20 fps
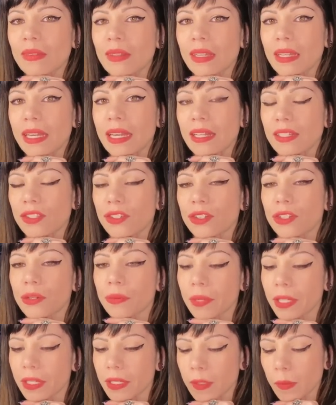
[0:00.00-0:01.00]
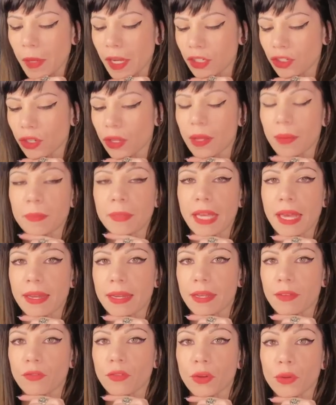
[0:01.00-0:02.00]
Cancer, you're really special, I'm
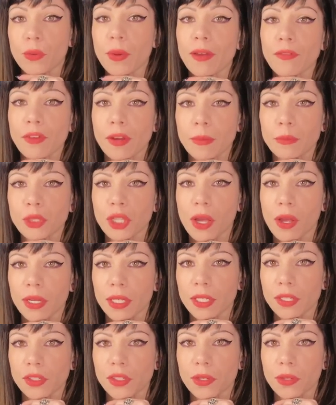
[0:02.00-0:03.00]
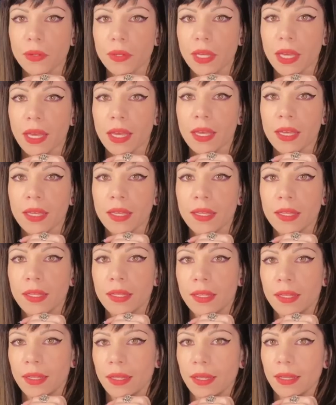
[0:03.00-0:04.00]
getting for whoever I'm talking to, okay?
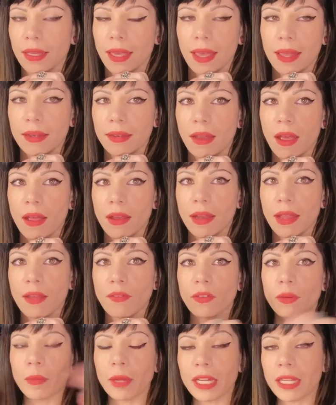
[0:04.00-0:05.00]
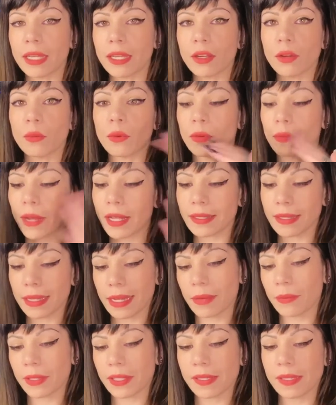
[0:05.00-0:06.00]
Again, not everybody here will
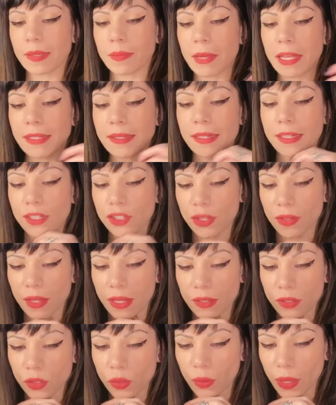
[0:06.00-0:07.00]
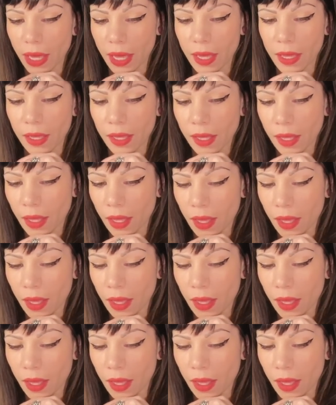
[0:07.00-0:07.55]
resonate with this message, and that's okay.